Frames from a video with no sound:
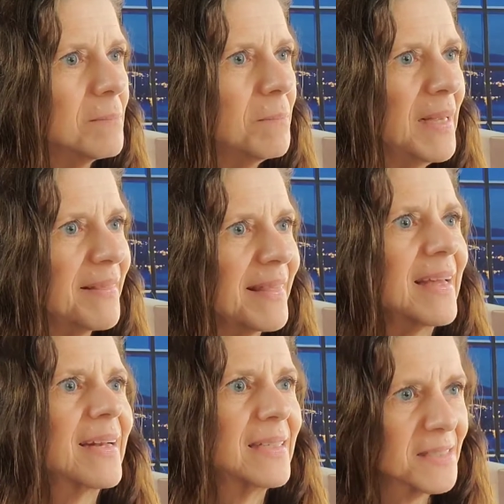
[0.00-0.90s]
But
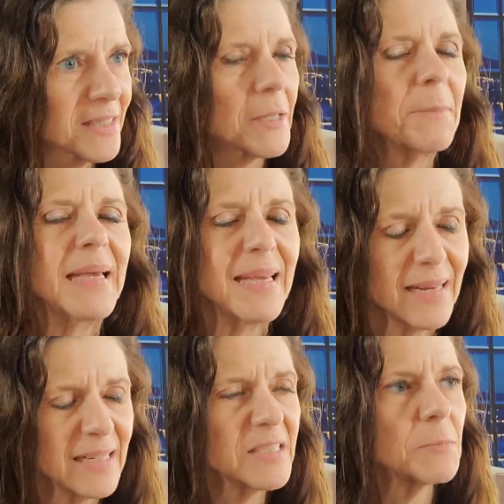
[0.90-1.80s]
then it took me
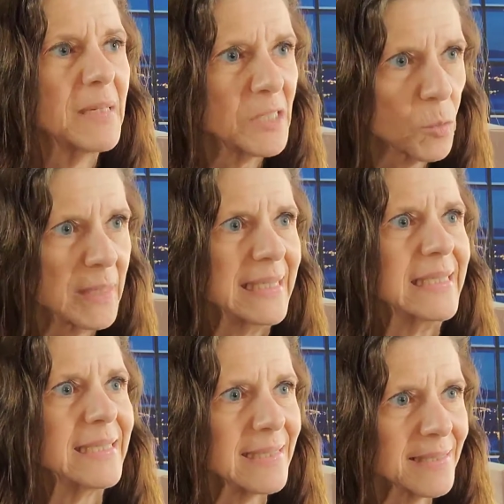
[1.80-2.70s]
getting into my
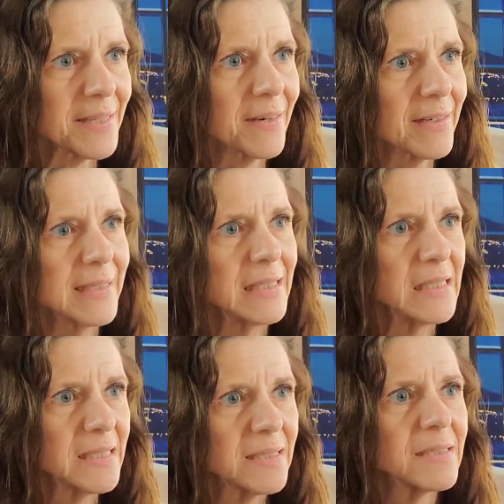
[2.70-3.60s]
20s and
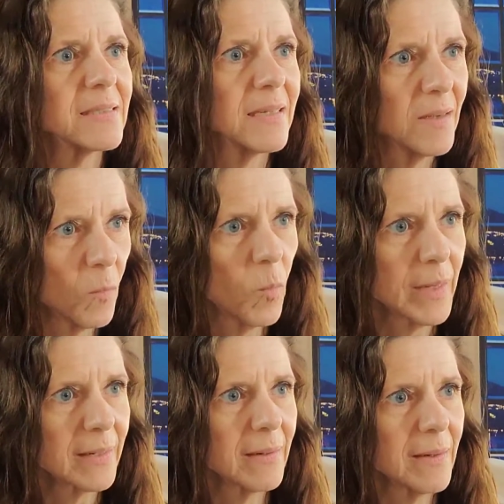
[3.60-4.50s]
30s and
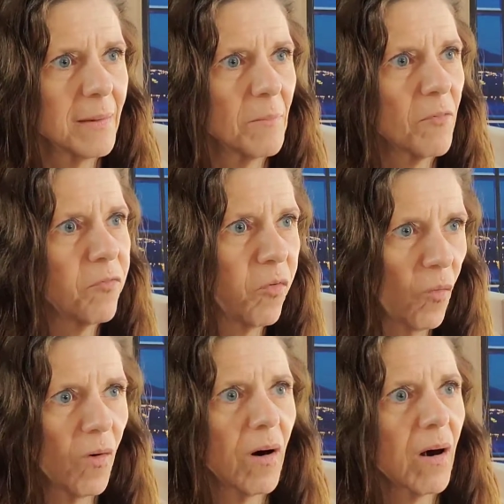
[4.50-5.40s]
whatnot
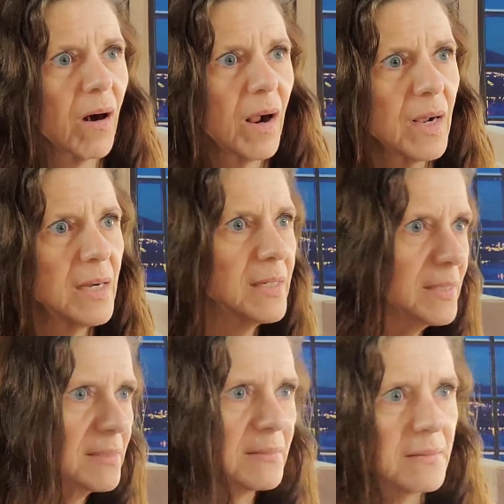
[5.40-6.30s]
before
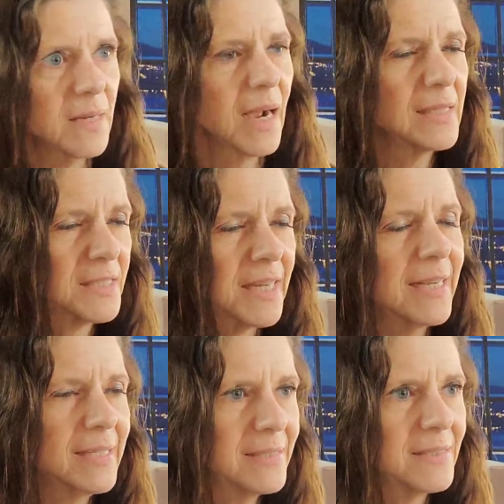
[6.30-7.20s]
I
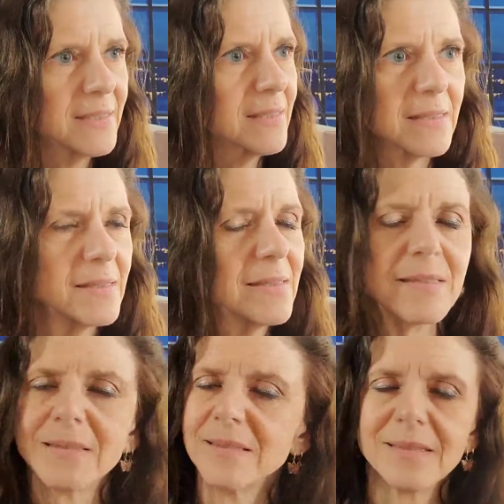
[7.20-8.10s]
changed
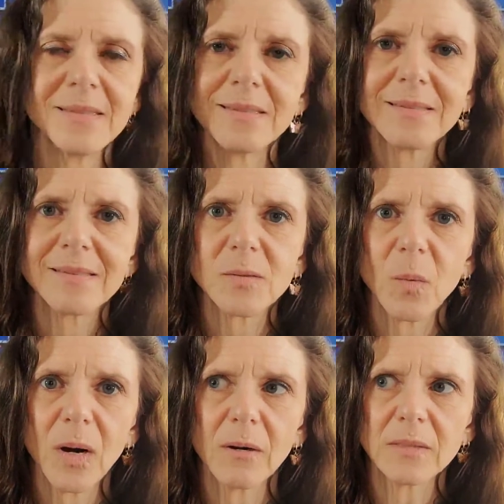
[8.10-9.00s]
to
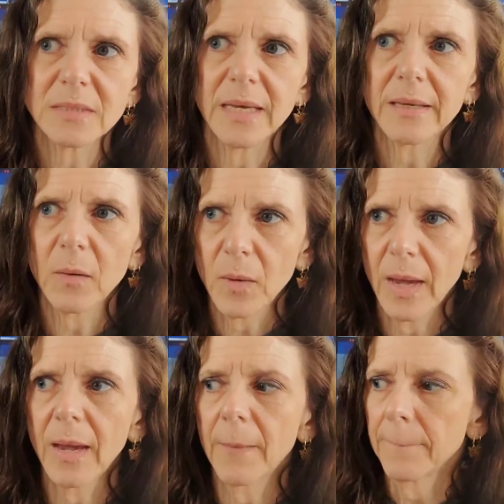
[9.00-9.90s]
where I was like,
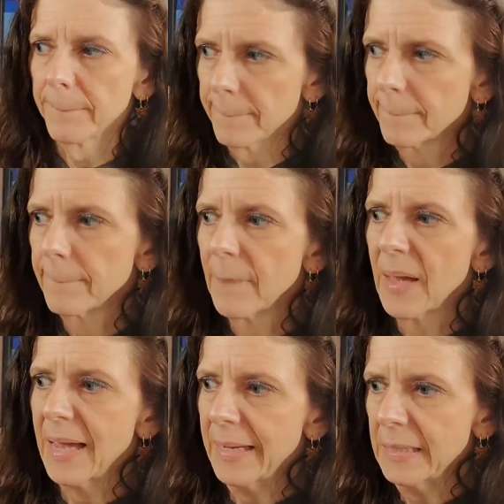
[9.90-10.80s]
okay,
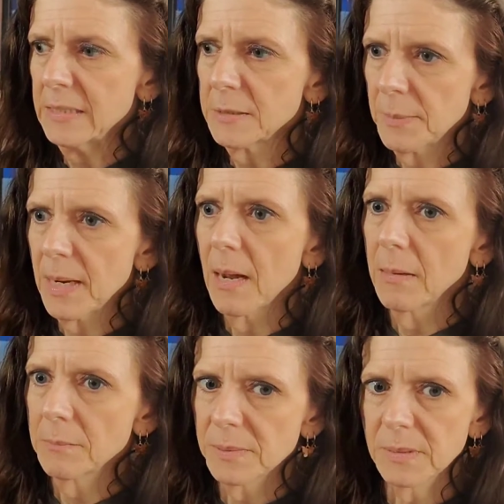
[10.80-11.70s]
age
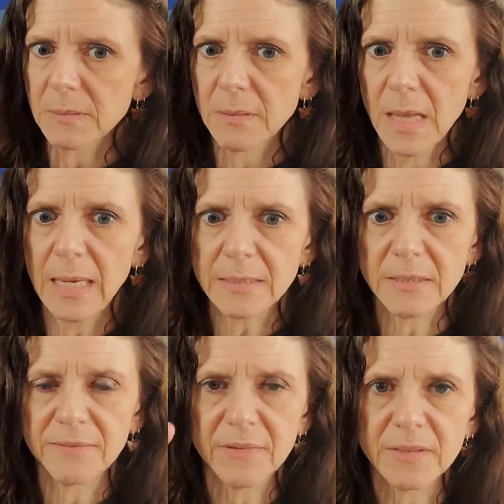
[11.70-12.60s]
becomes less
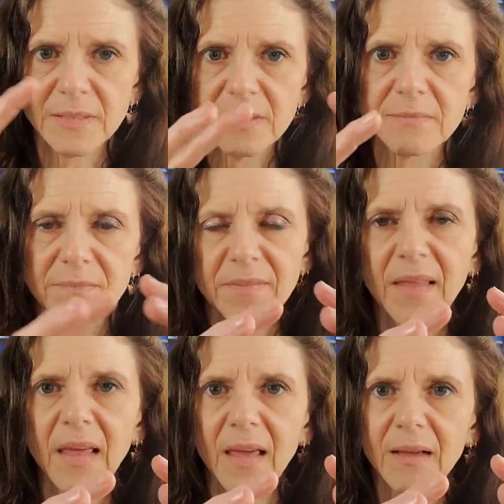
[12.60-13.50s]
of a
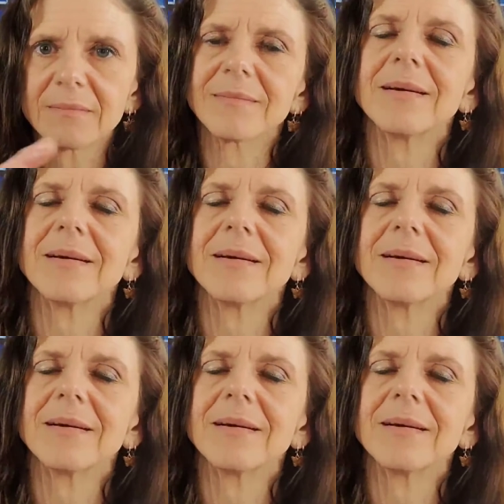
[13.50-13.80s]
thing.